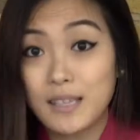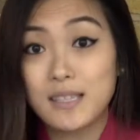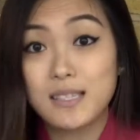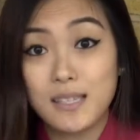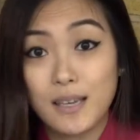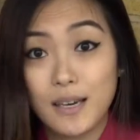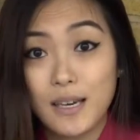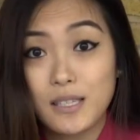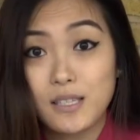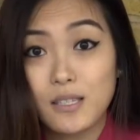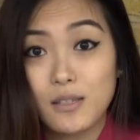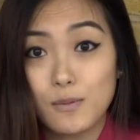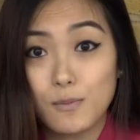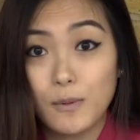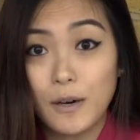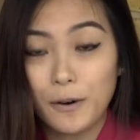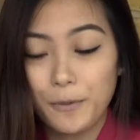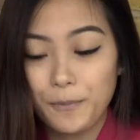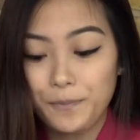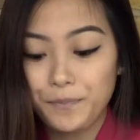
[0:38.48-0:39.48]
insides as
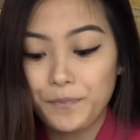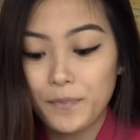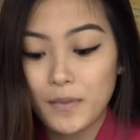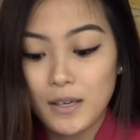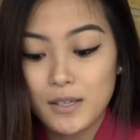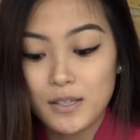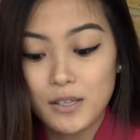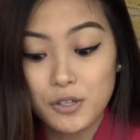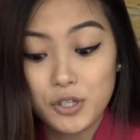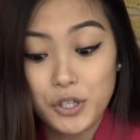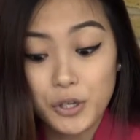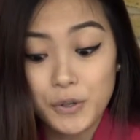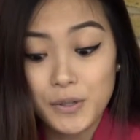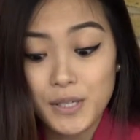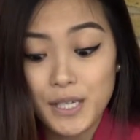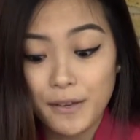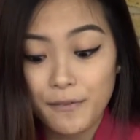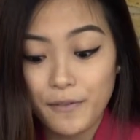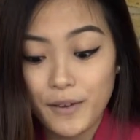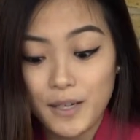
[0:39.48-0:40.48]
well. So 2
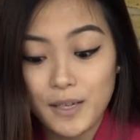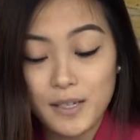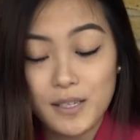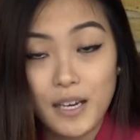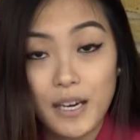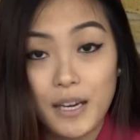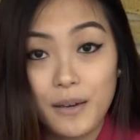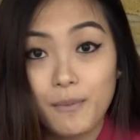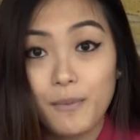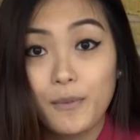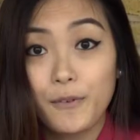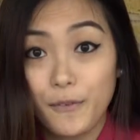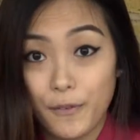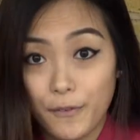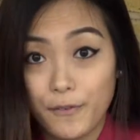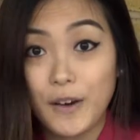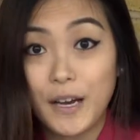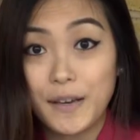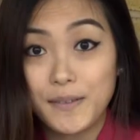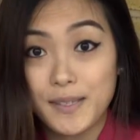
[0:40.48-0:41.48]
teeth at a time for
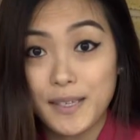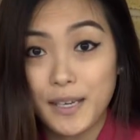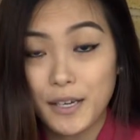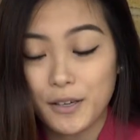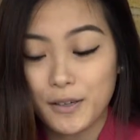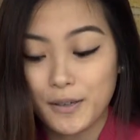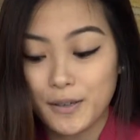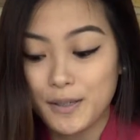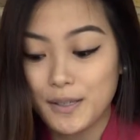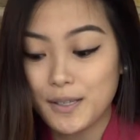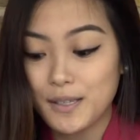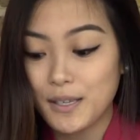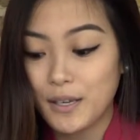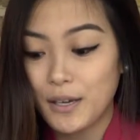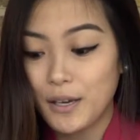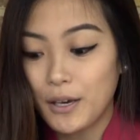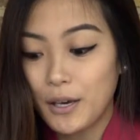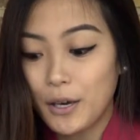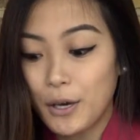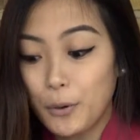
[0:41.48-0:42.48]
5 seconds.
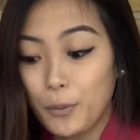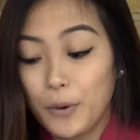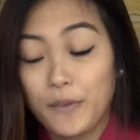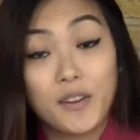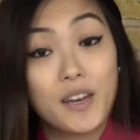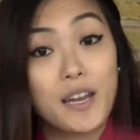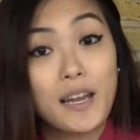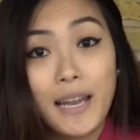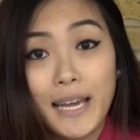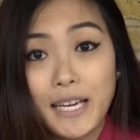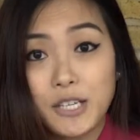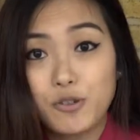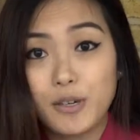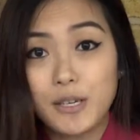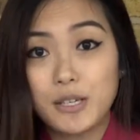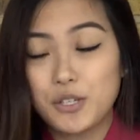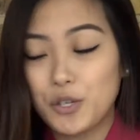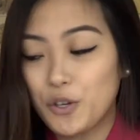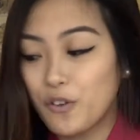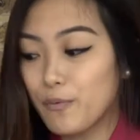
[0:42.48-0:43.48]
With an
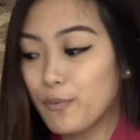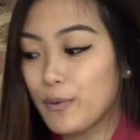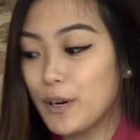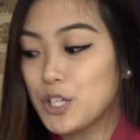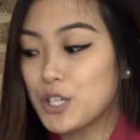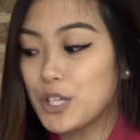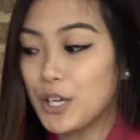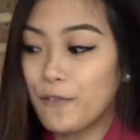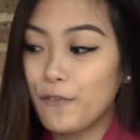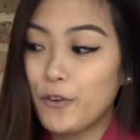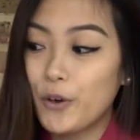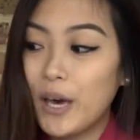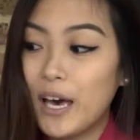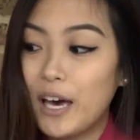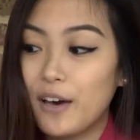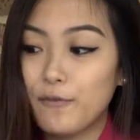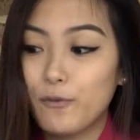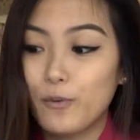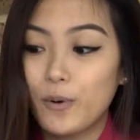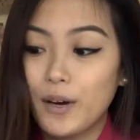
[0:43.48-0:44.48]
electric toothbrush, if you
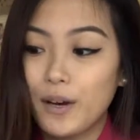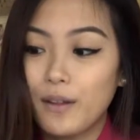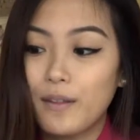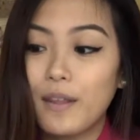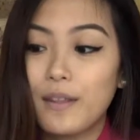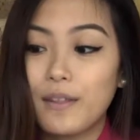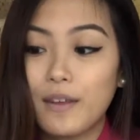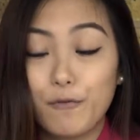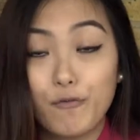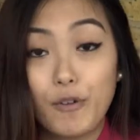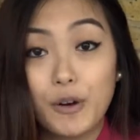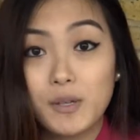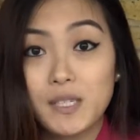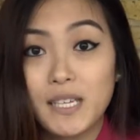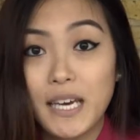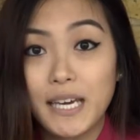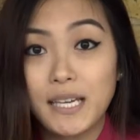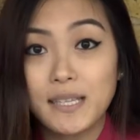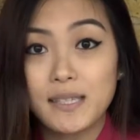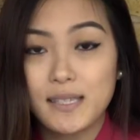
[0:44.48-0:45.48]
have one that
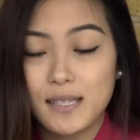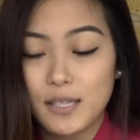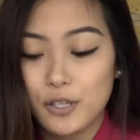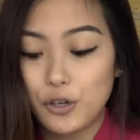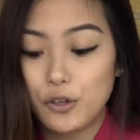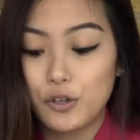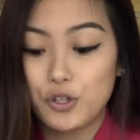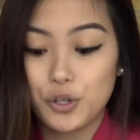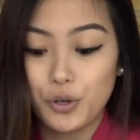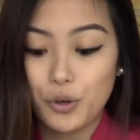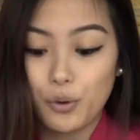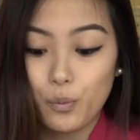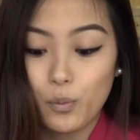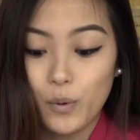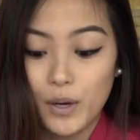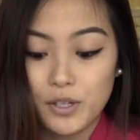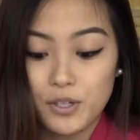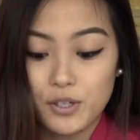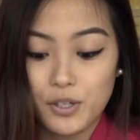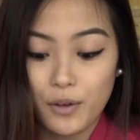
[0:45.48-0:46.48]
rotates, you do
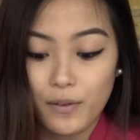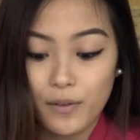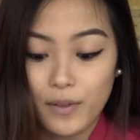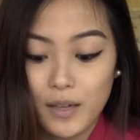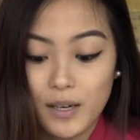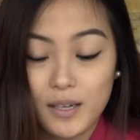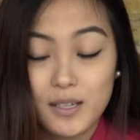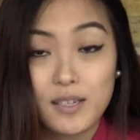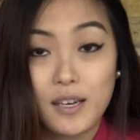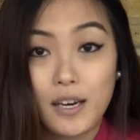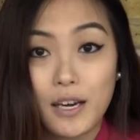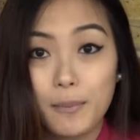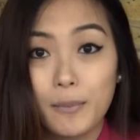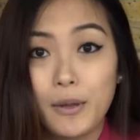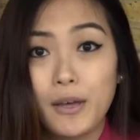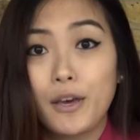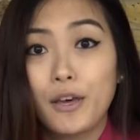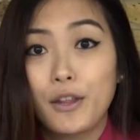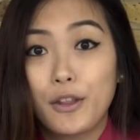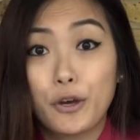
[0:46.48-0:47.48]
1 tooth at a time.
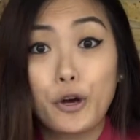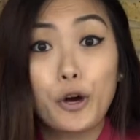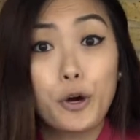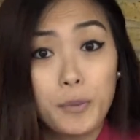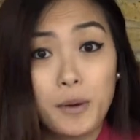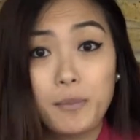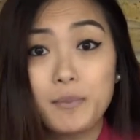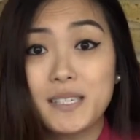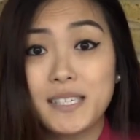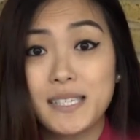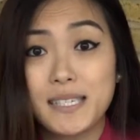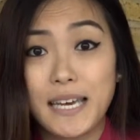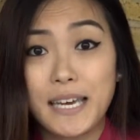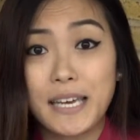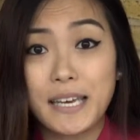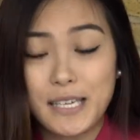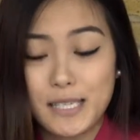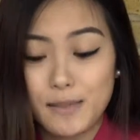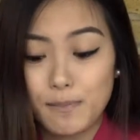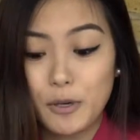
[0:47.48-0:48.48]
The common
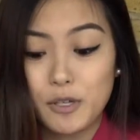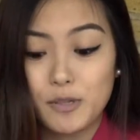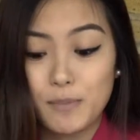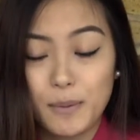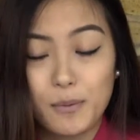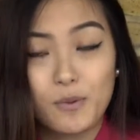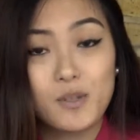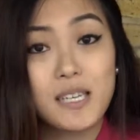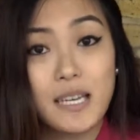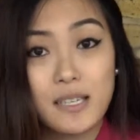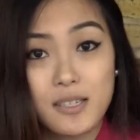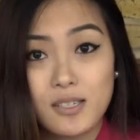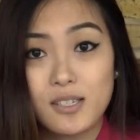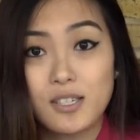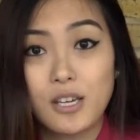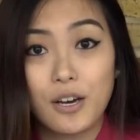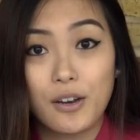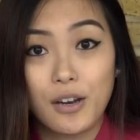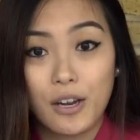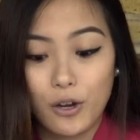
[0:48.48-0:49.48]
mistake is most people tend to
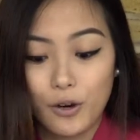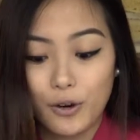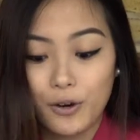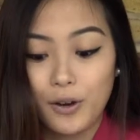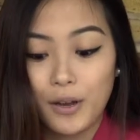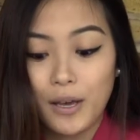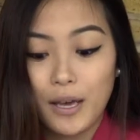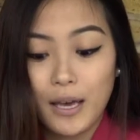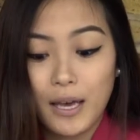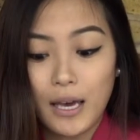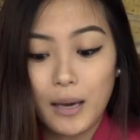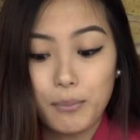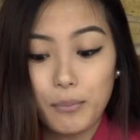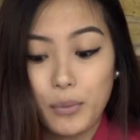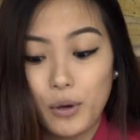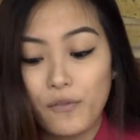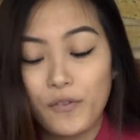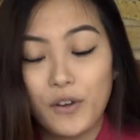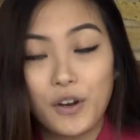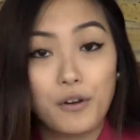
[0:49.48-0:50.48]
turn it on and
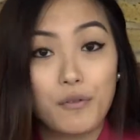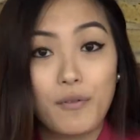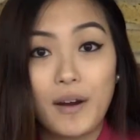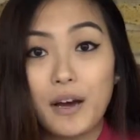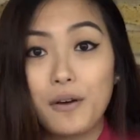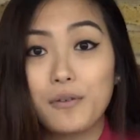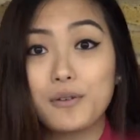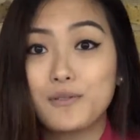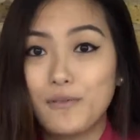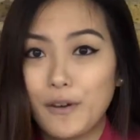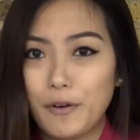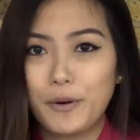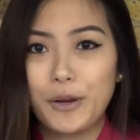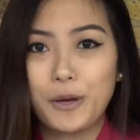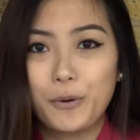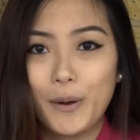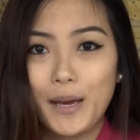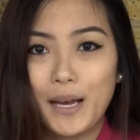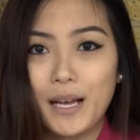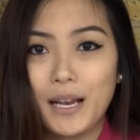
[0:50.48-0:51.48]
move it around very
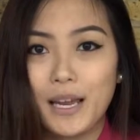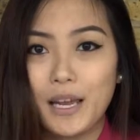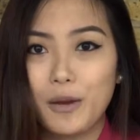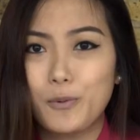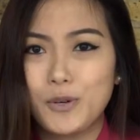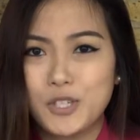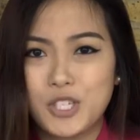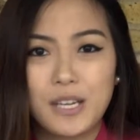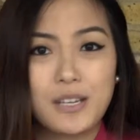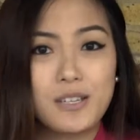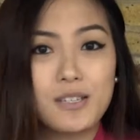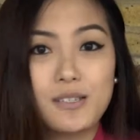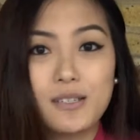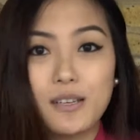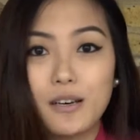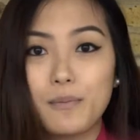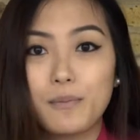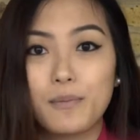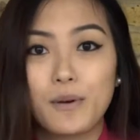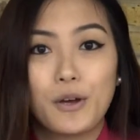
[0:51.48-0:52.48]
quickly, which ends
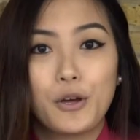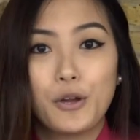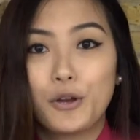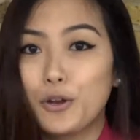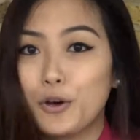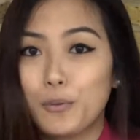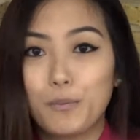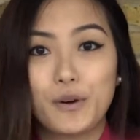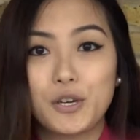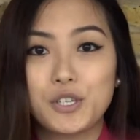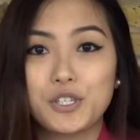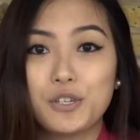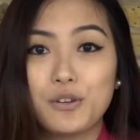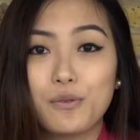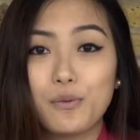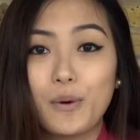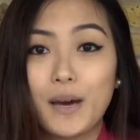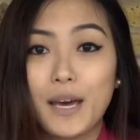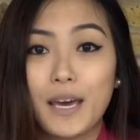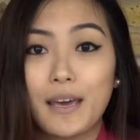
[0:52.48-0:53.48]
up not brushing
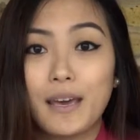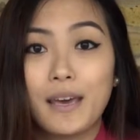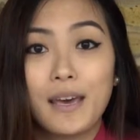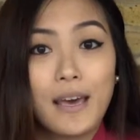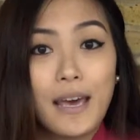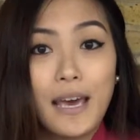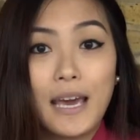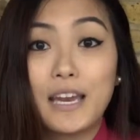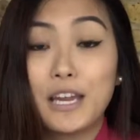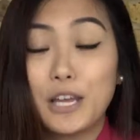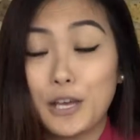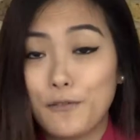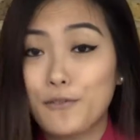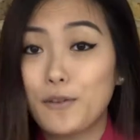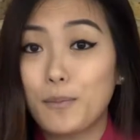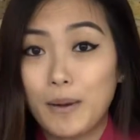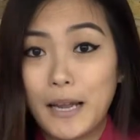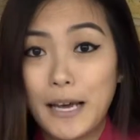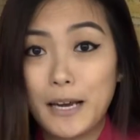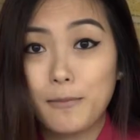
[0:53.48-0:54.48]
away any of
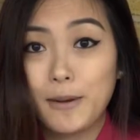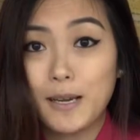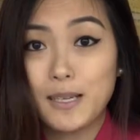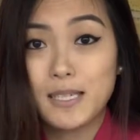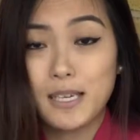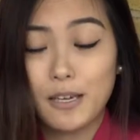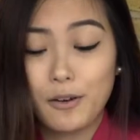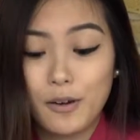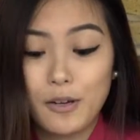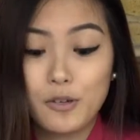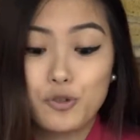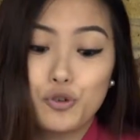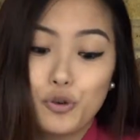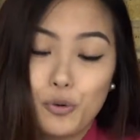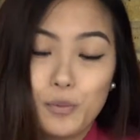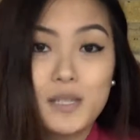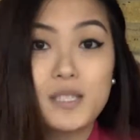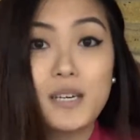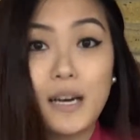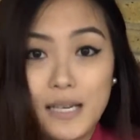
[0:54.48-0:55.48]
the plaque bacteria and
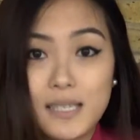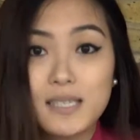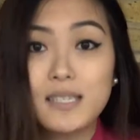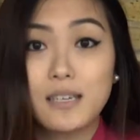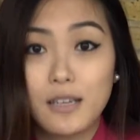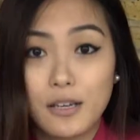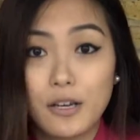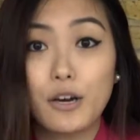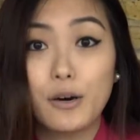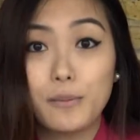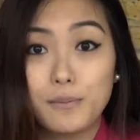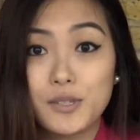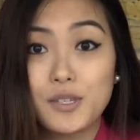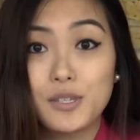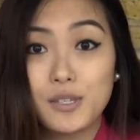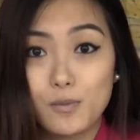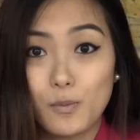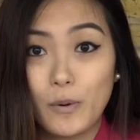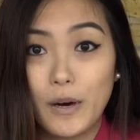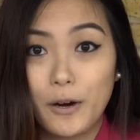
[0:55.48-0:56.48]
traumatizing the gums
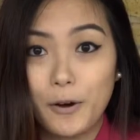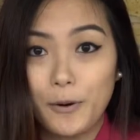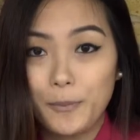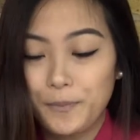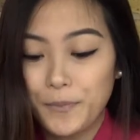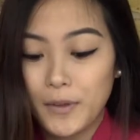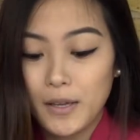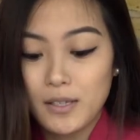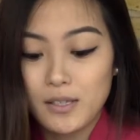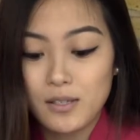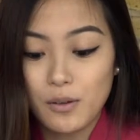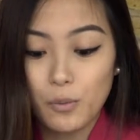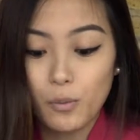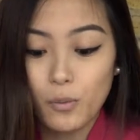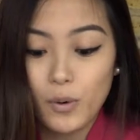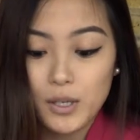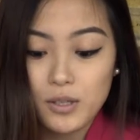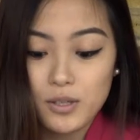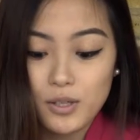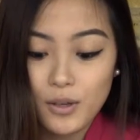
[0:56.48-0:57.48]
as well. So
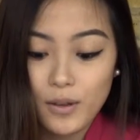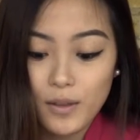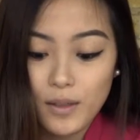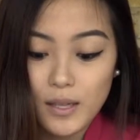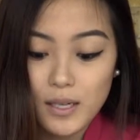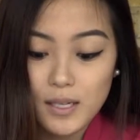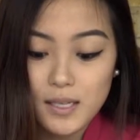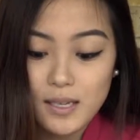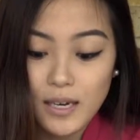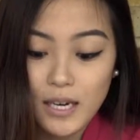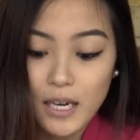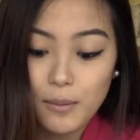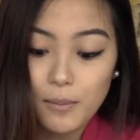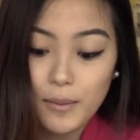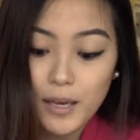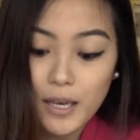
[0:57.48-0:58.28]
1 tooth at a time,